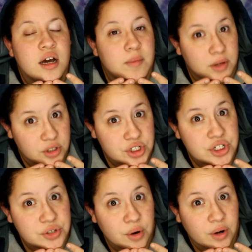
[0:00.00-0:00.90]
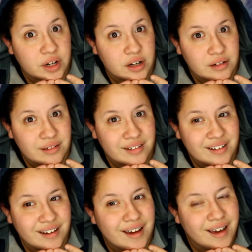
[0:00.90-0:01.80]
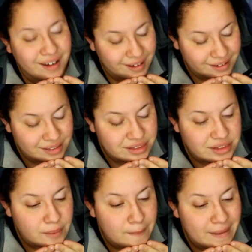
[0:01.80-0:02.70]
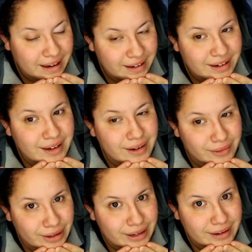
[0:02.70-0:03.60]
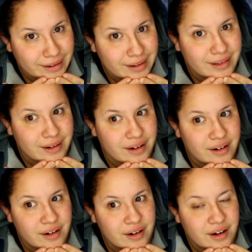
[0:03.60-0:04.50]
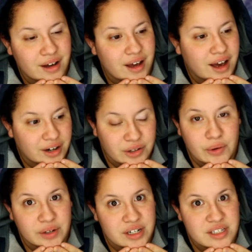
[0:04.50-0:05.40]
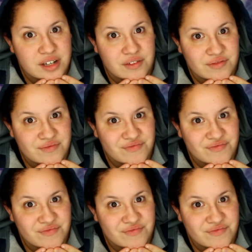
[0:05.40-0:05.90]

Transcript: I'm allergic to coconut, and the main ingredient in there had coconut stuff.